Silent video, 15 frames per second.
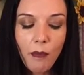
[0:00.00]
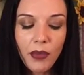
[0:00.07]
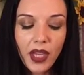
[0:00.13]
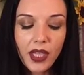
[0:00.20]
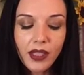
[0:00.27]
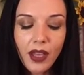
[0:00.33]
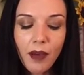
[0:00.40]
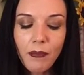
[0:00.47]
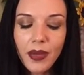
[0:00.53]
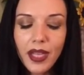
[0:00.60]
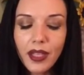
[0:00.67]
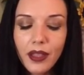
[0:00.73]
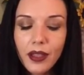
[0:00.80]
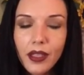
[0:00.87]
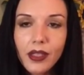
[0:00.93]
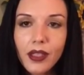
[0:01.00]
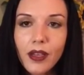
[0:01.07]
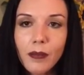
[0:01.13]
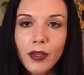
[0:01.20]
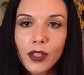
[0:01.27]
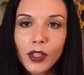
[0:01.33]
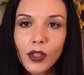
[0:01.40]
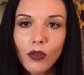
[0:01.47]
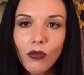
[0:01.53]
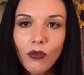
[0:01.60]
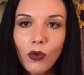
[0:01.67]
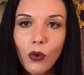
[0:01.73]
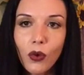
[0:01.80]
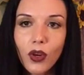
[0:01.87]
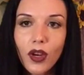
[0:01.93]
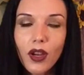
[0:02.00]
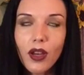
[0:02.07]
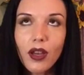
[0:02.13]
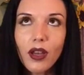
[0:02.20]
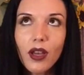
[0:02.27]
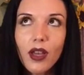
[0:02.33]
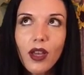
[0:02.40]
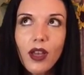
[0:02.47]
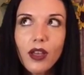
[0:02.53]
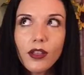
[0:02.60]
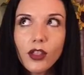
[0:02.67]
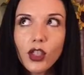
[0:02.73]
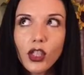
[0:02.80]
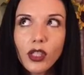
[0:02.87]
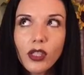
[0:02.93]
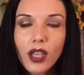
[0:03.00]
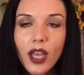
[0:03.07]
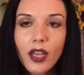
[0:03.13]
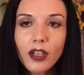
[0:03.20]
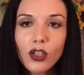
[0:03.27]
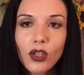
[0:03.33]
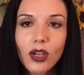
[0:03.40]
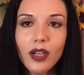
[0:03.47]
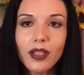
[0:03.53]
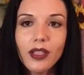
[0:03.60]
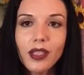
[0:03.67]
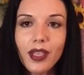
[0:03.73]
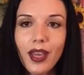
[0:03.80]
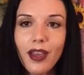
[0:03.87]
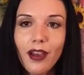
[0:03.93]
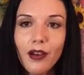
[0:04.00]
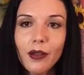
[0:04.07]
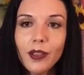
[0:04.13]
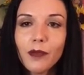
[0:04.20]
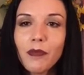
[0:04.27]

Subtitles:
because I picked this up at Sephora just to kind of try this out.